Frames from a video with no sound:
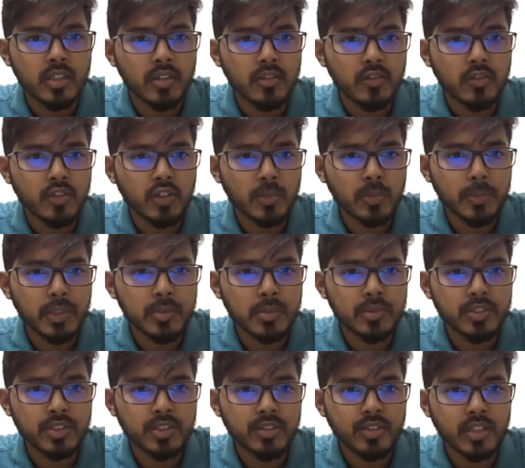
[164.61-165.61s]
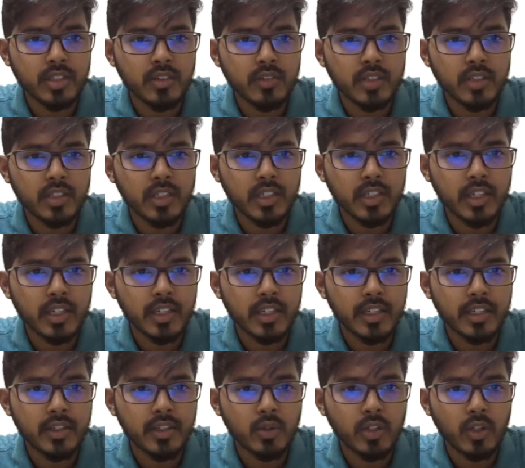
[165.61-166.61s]
for the permissions and everything,
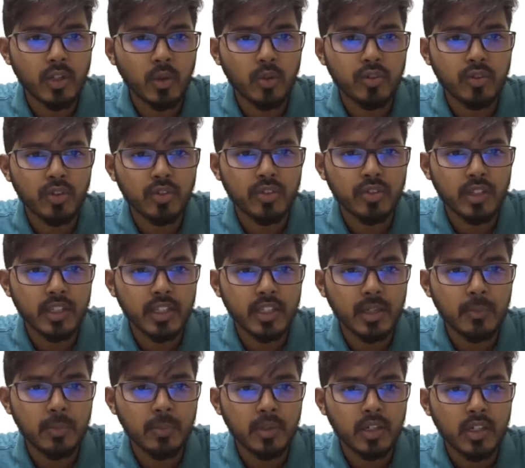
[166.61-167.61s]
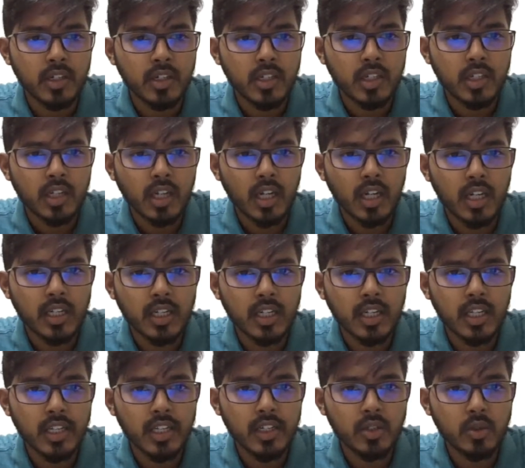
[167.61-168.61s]
and you can also set up card
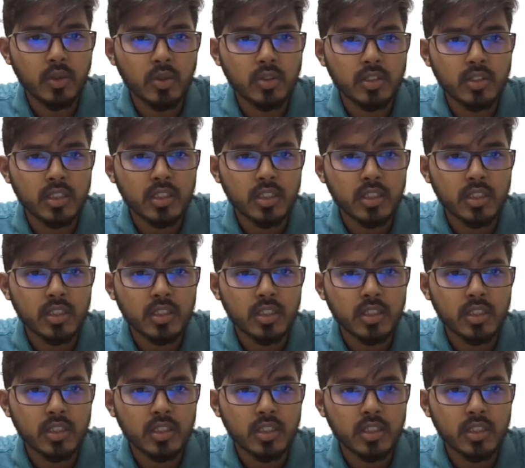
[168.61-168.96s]
layout,